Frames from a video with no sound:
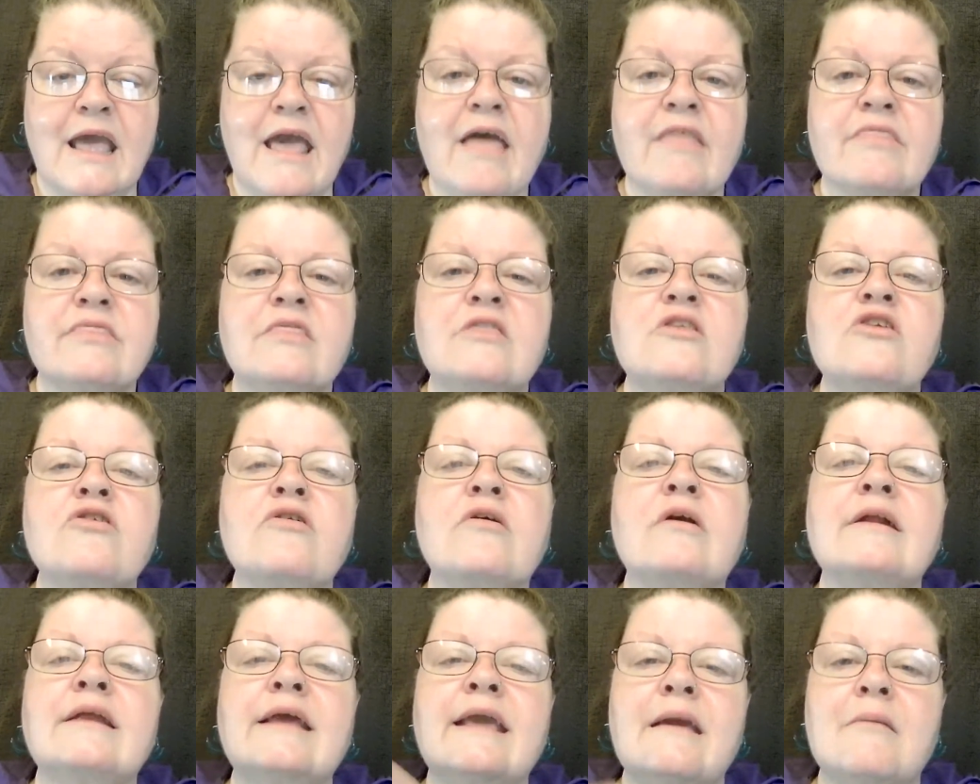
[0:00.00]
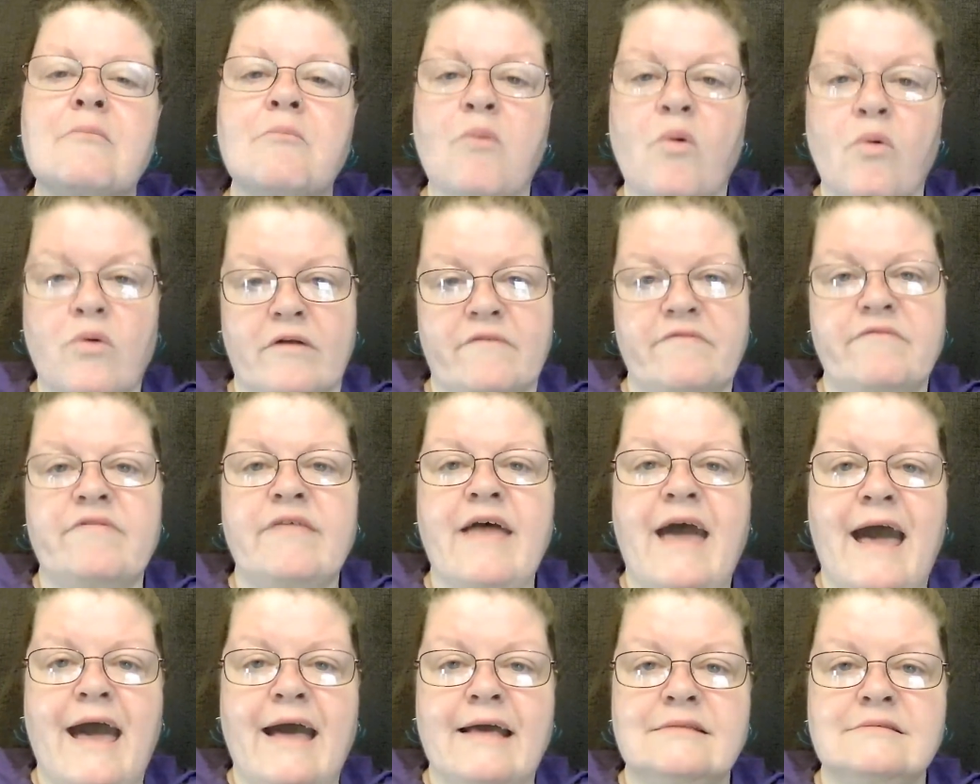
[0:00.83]
you're going to get more of
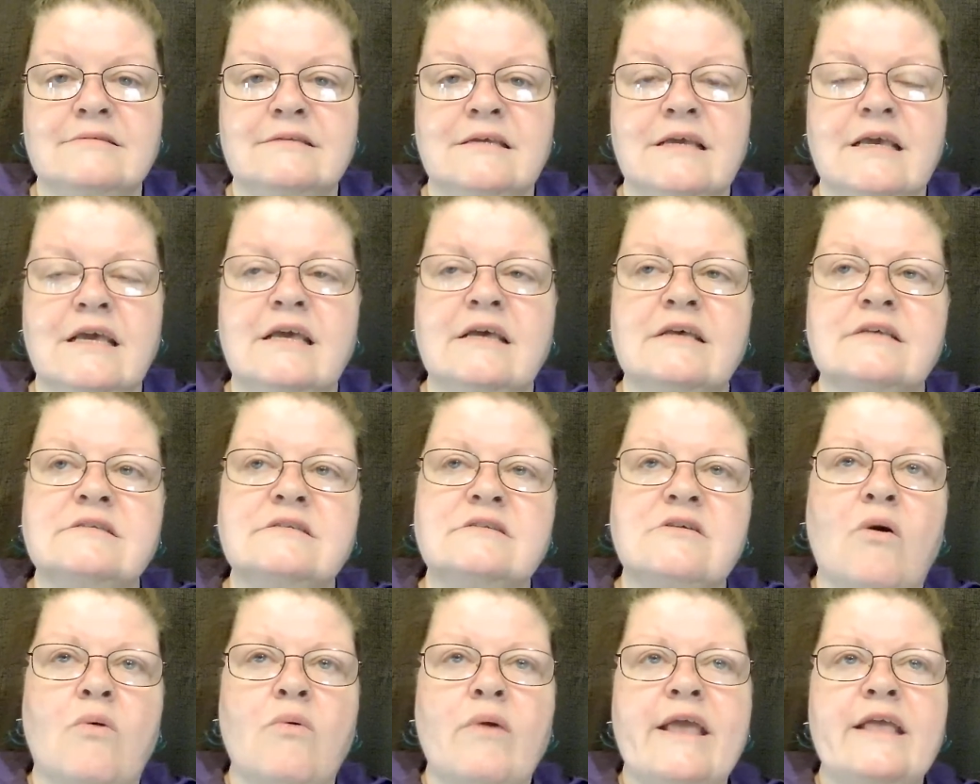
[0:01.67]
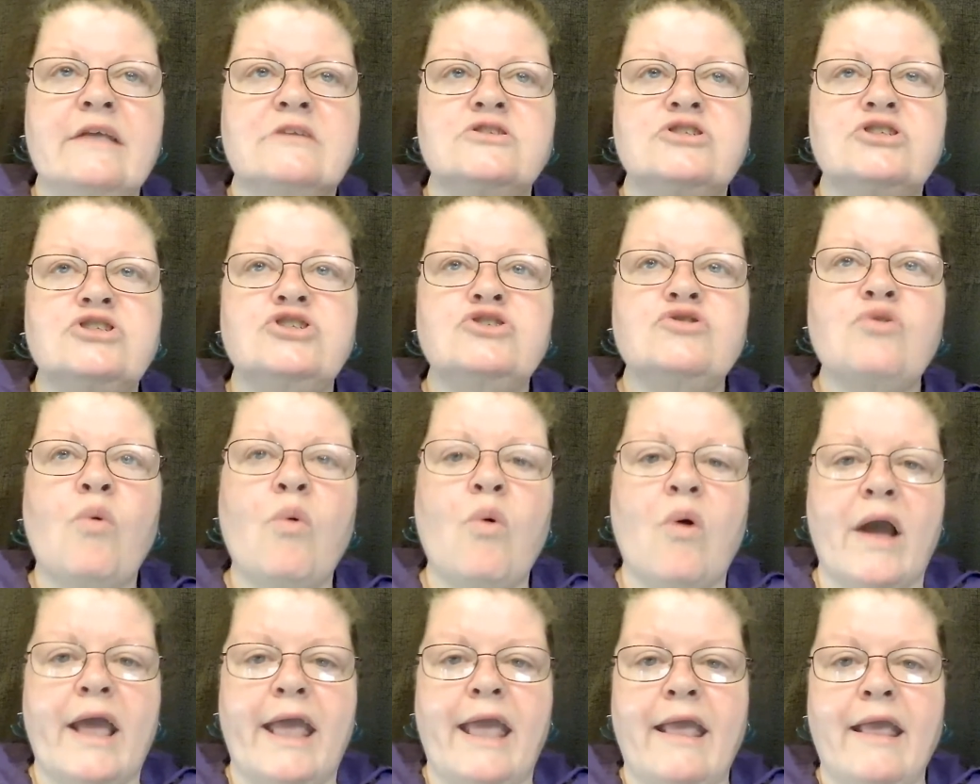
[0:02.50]
that. So in
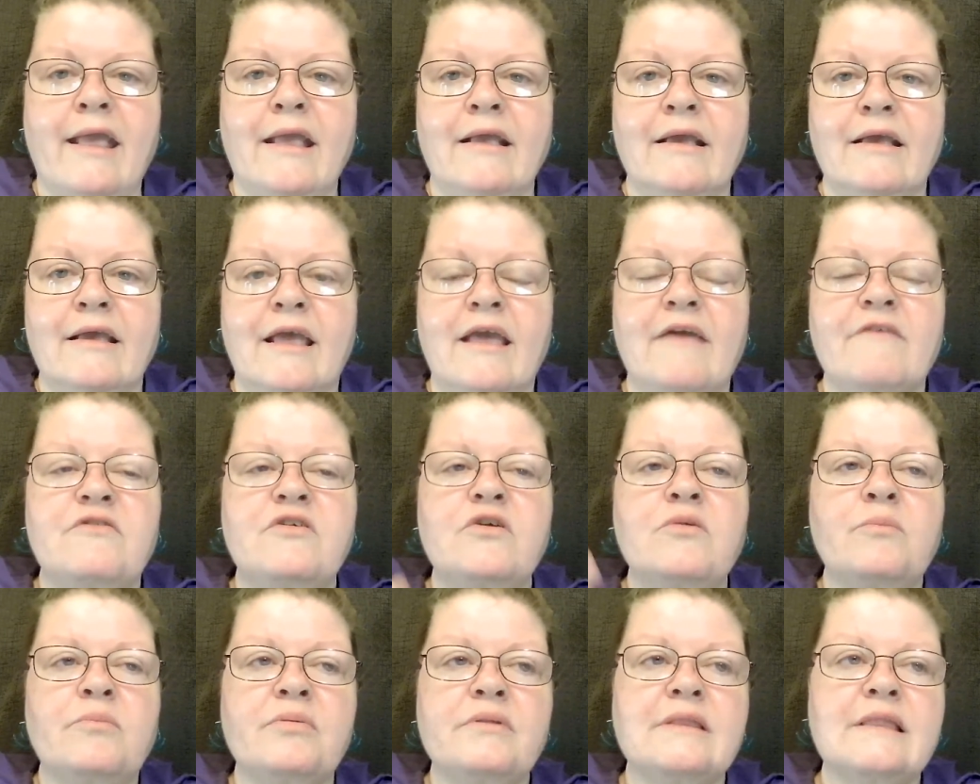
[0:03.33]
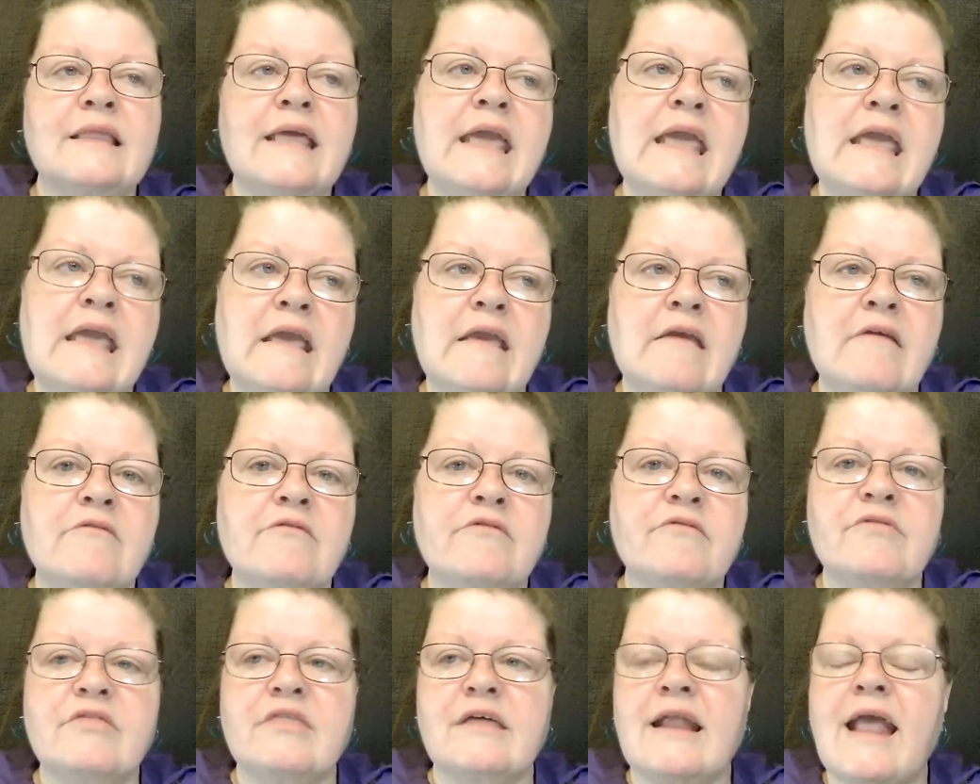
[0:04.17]
joy, if you believe
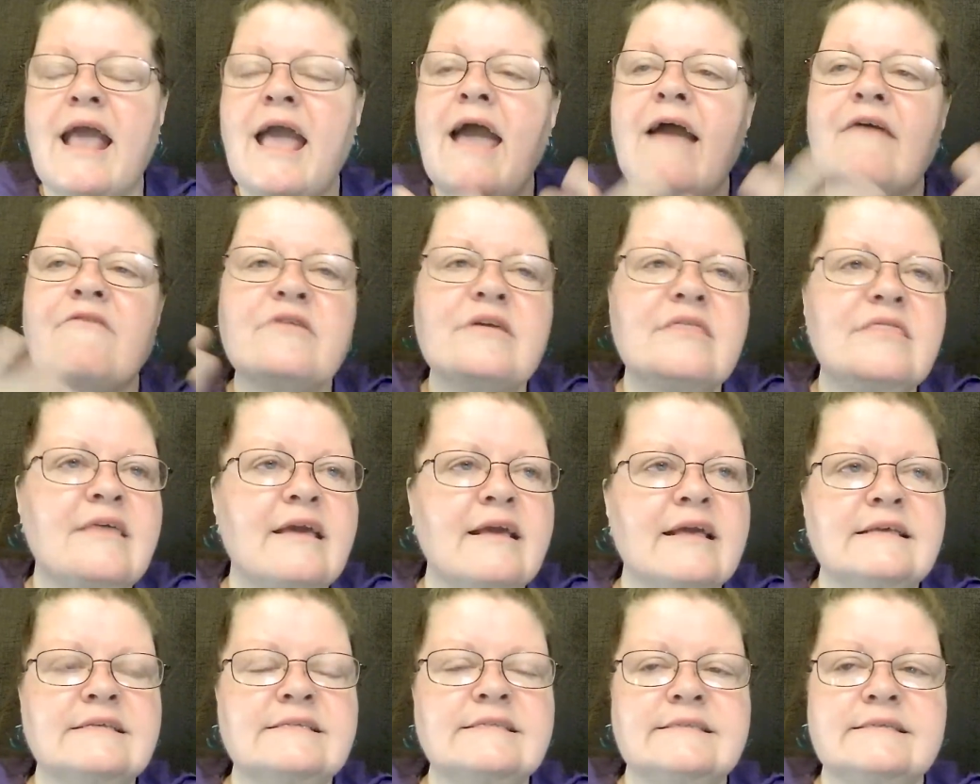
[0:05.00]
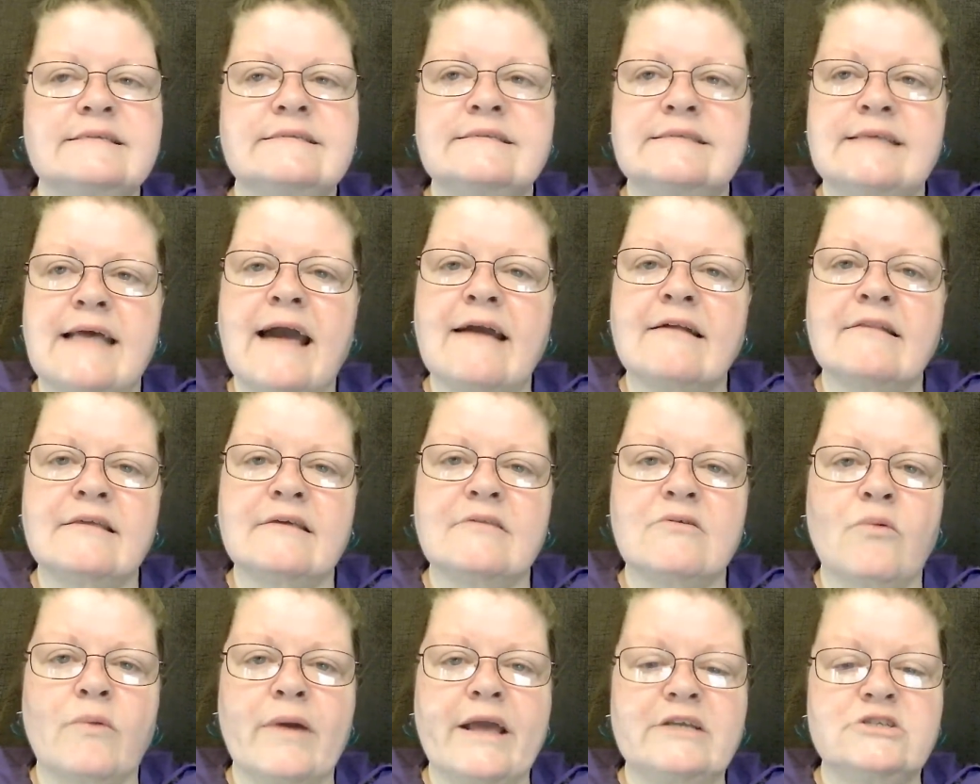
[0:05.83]
that everything is exactly
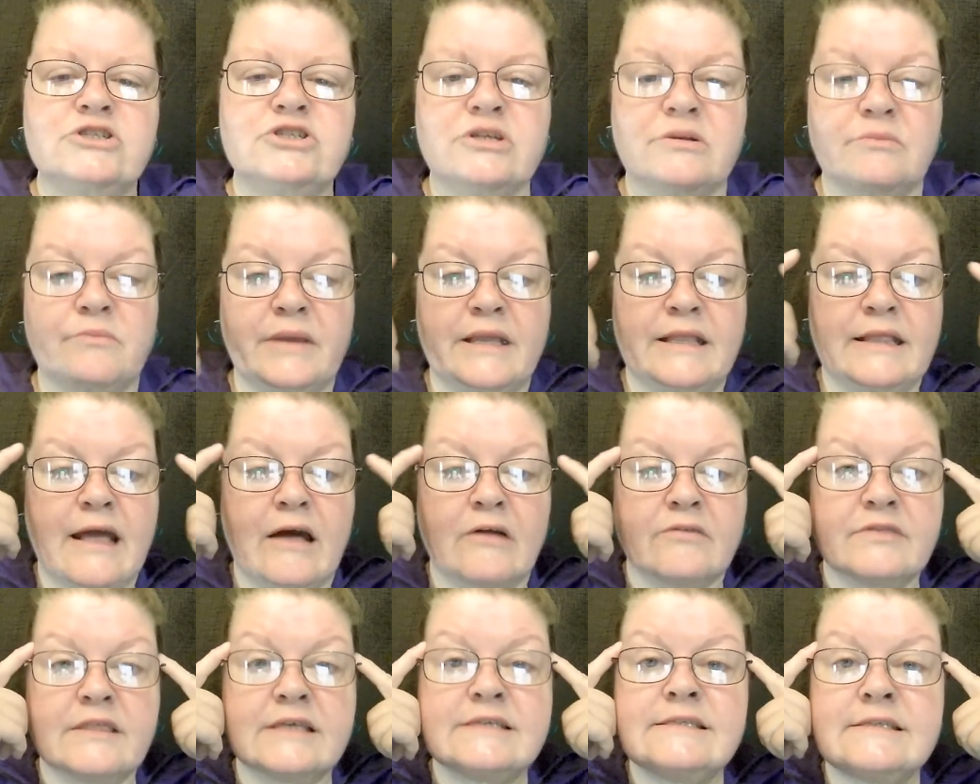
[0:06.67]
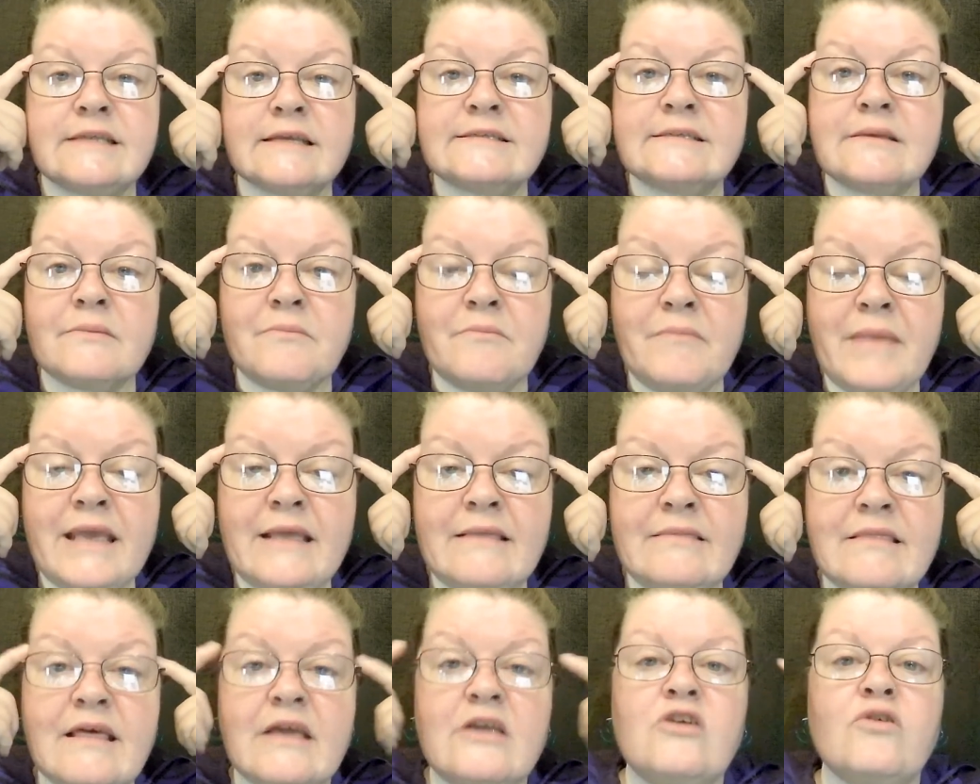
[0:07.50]
the way it should be. Now, this doesn't mean
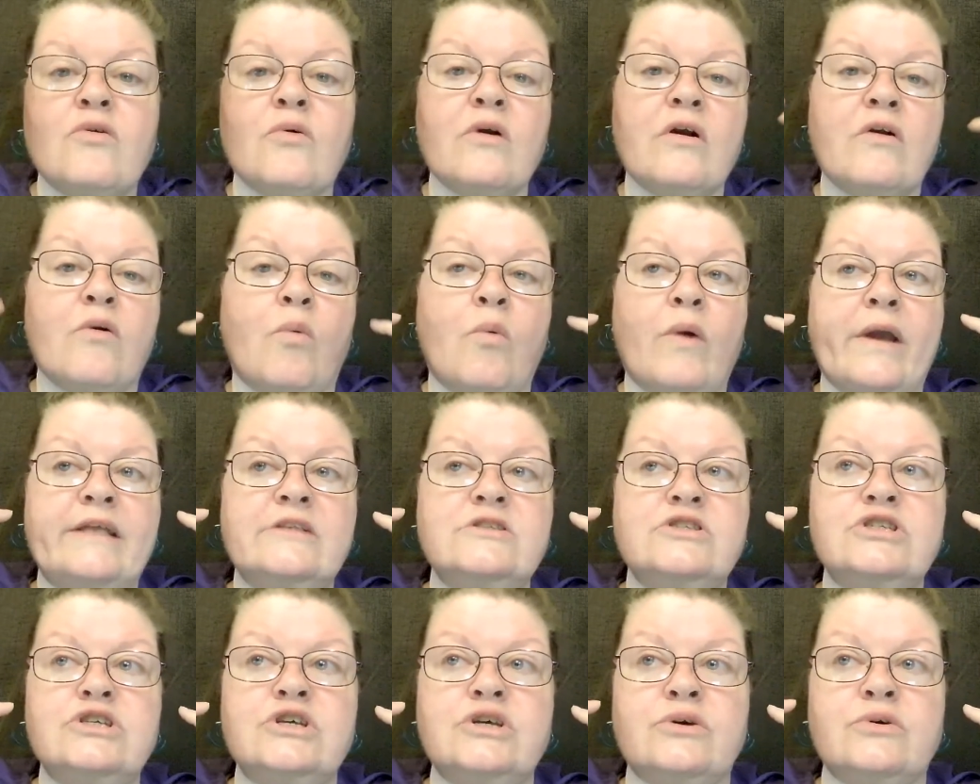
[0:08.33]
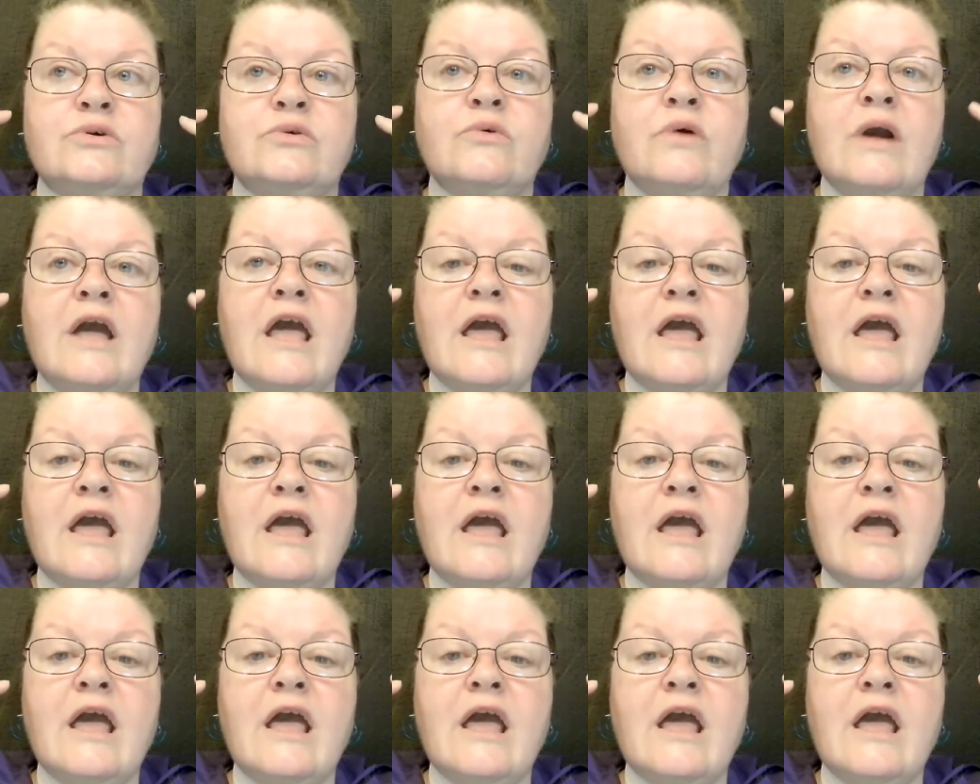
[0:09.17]
that you're going to